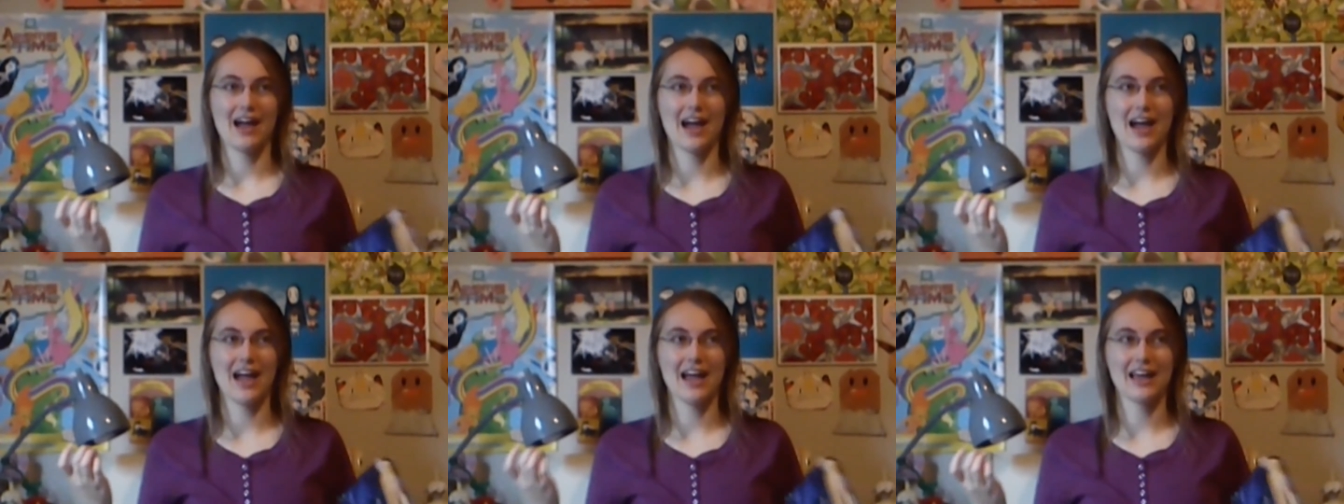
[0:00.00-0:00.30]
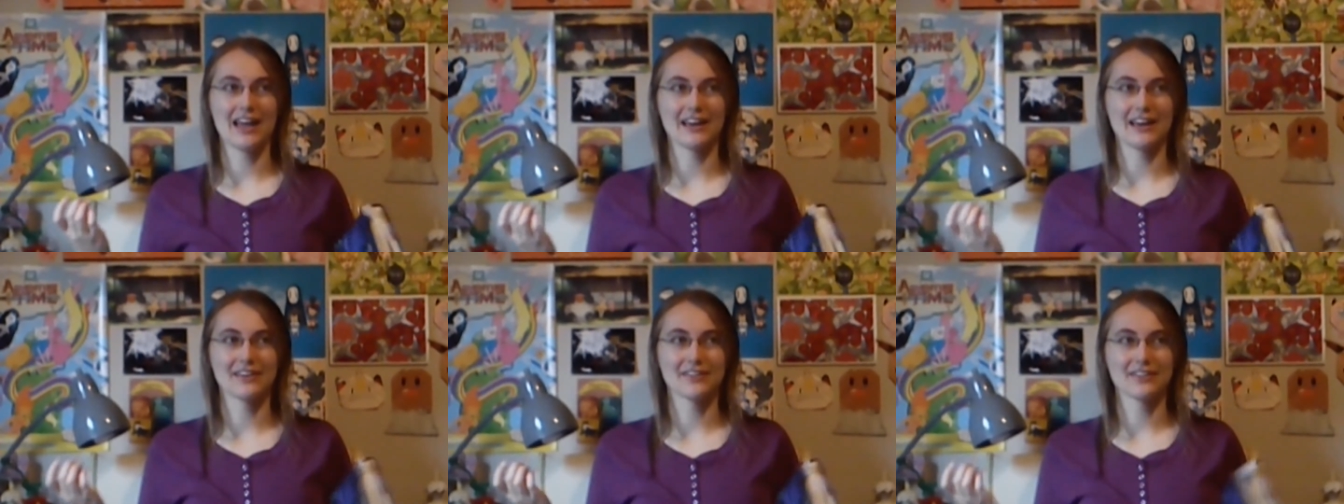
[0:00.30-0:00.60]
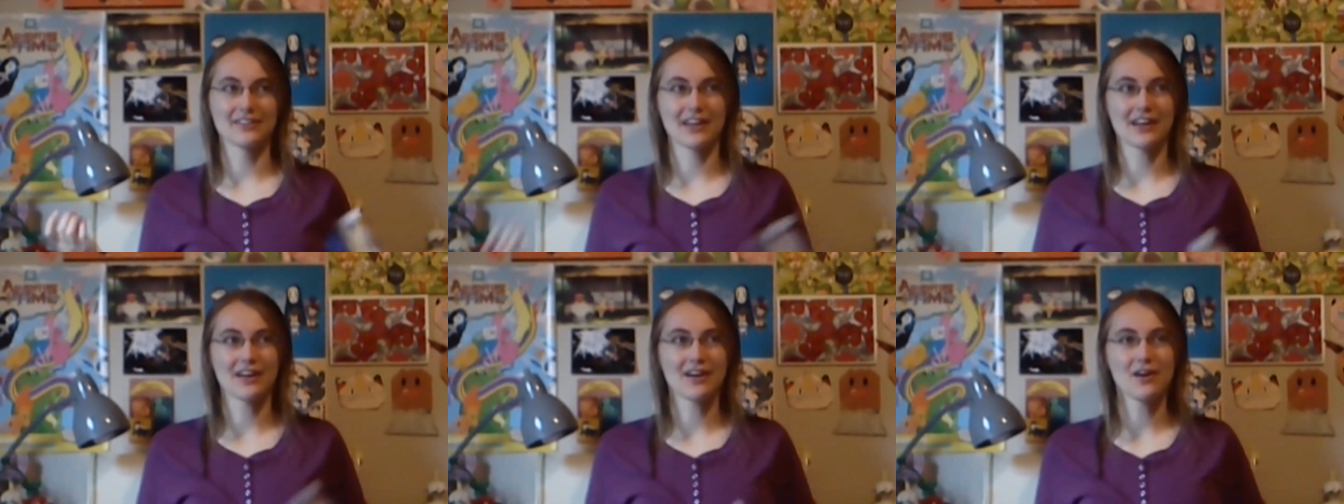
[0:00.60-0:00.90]
And you're
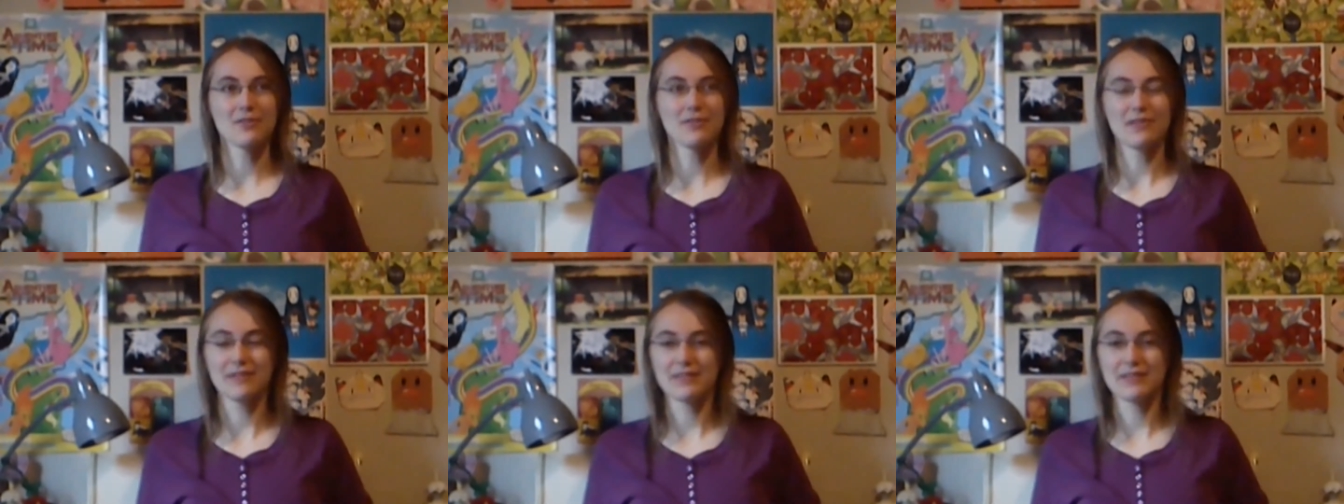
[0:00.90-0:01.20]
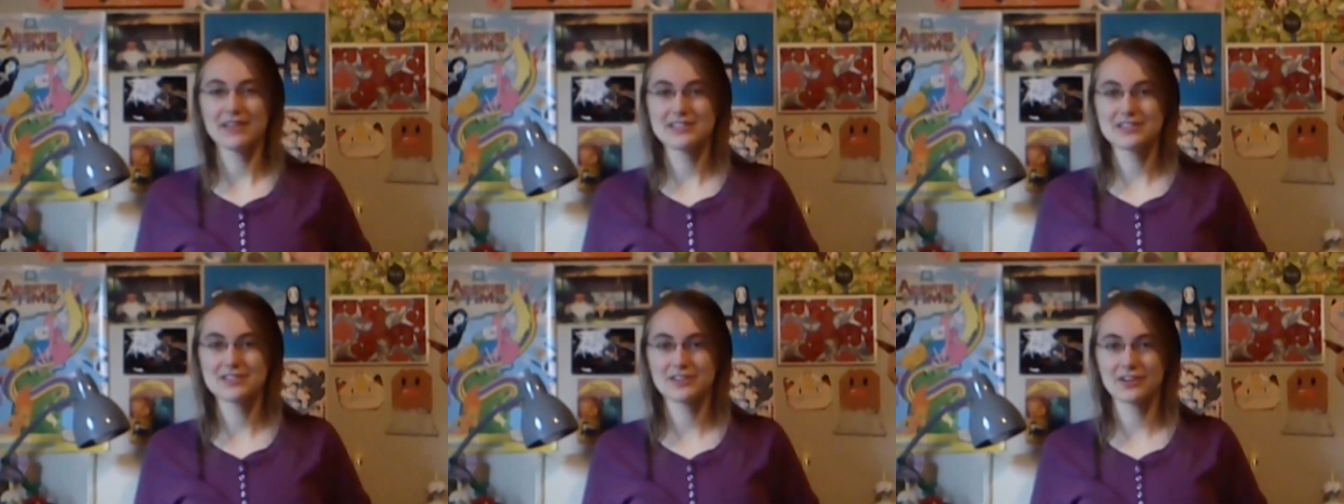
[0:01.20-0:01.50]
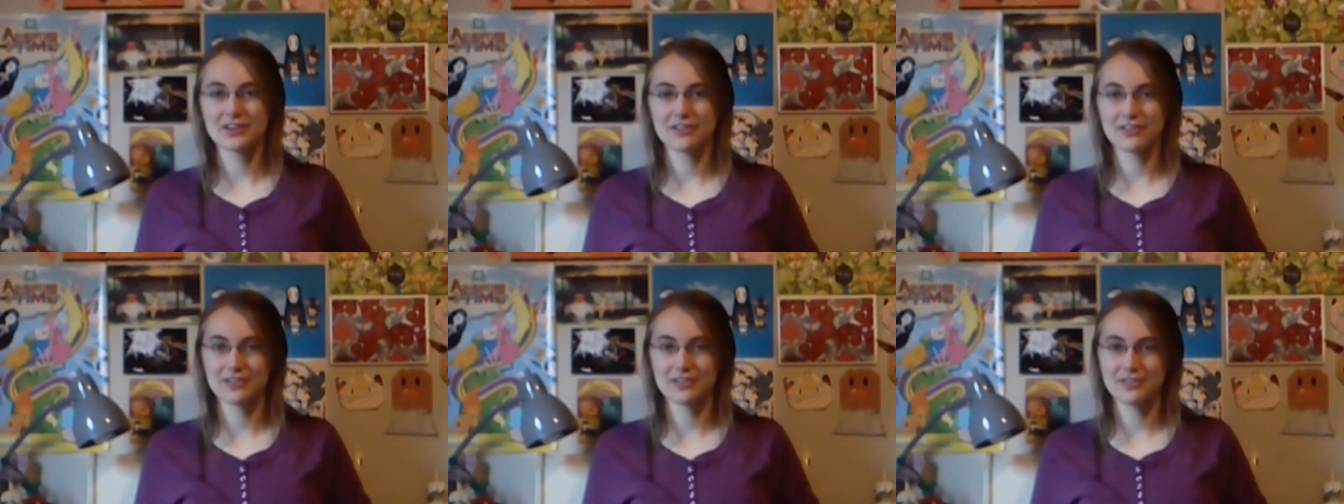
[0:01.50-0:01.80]
like, oh, maybe he's turned
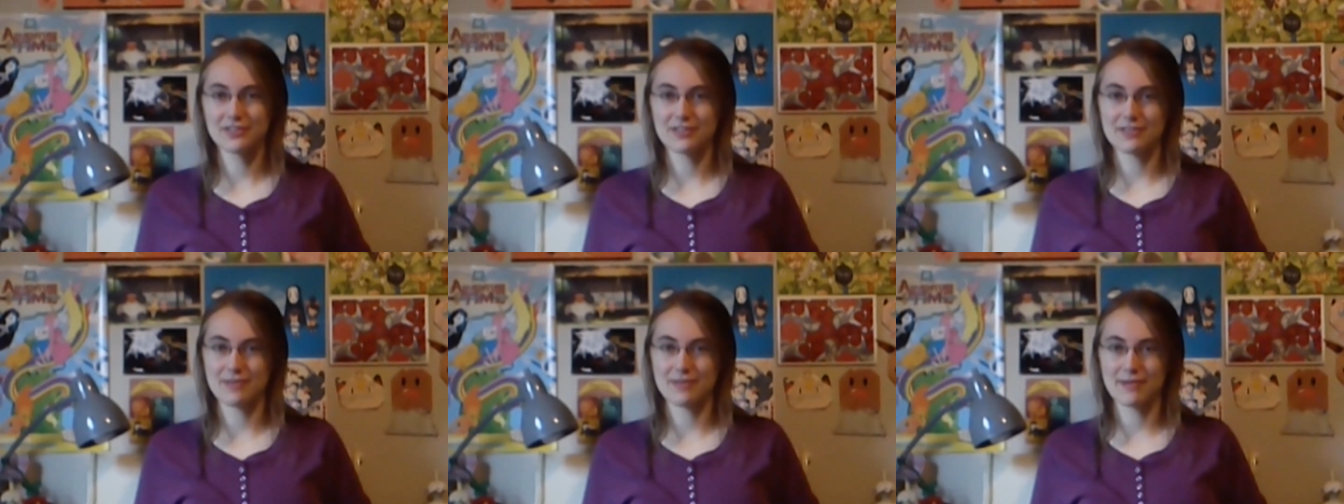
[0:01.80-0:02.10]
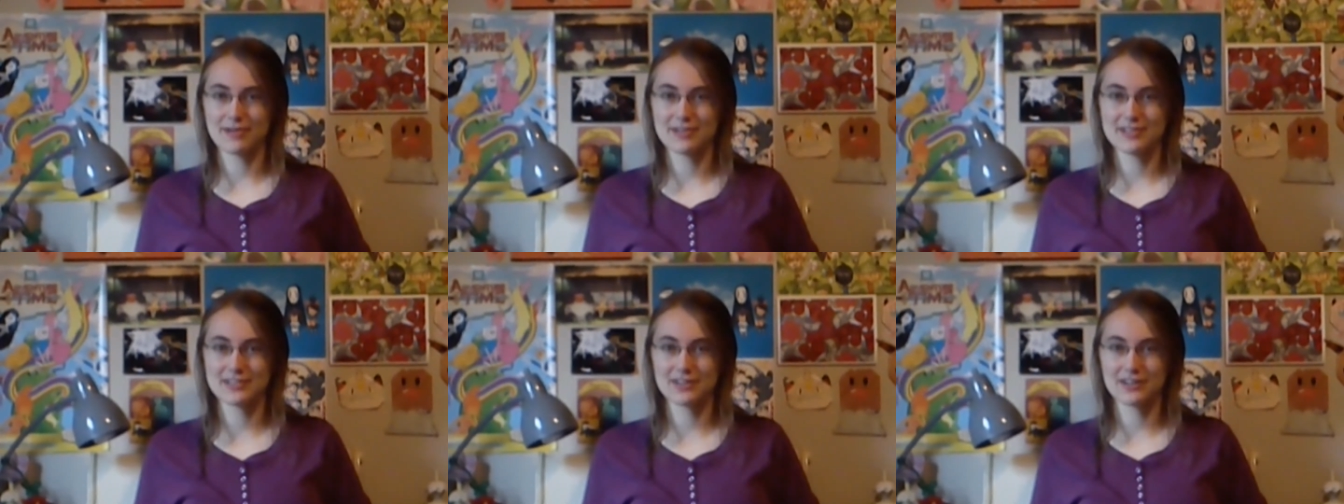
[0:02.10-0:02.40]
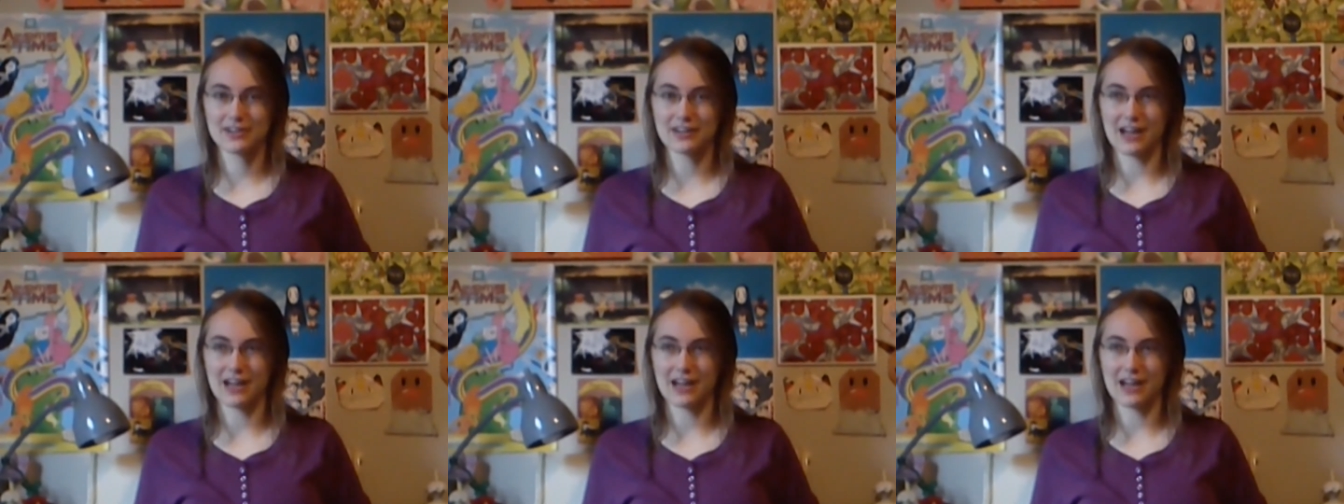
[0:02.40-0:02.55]
over a new leaf, maybe he's a good